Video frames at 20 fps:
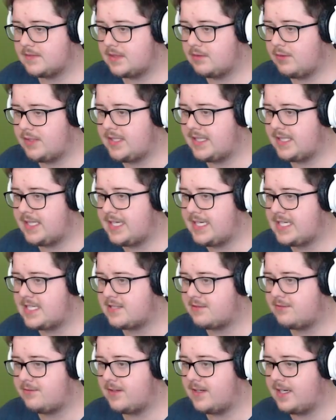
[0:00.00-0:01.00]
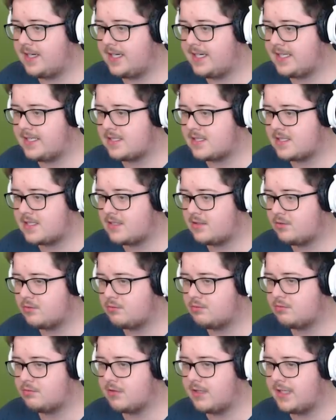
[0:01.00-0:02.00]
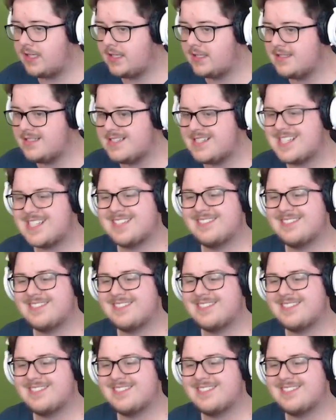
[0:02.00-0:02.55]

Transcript: We need to find rings.